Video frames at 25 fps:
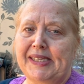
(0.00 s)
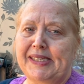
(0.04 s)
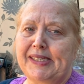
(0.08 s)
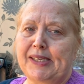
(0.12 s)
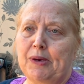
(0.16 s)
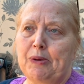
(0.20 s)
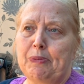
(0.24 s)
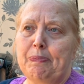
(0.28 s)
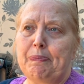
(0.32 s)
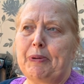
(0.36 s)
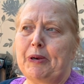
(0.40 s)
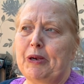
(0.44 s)

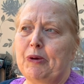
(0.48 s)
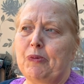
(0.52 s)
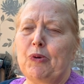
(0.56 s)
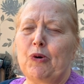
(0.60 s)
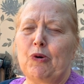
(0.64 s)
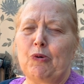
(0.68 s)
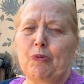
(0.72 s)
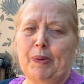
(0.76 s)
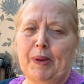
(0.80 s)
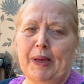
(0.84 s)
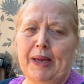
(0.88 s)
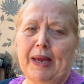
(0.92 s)
So, but it
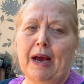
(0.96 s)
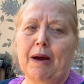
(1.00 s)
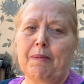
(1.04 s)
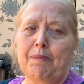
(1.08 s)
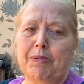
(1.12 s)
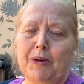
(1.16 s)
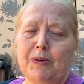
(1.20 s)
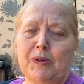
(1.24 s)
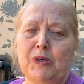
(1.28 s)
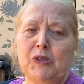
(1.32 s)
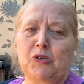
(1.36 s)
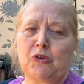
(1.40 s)
will be
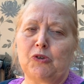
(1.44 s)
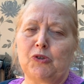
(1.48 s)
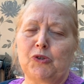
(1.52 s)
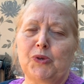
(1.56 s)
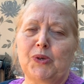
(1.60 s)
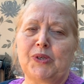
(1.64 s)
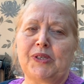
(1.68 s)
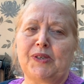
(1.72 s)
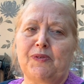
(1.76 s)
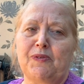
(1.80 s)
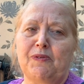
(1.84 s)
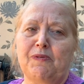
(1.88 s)
uploaded onto a
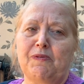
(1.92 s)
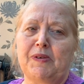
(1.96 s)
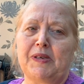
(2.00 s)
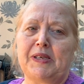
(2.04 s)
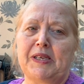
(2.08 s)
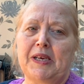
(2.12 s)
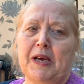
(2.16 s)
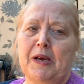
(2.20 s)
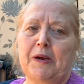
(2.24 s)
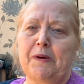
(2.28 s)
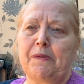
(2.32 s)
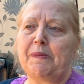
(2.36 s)
different
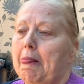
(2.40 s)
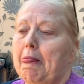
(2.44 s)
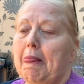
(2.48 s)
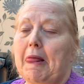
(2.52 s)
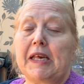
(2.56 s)
video.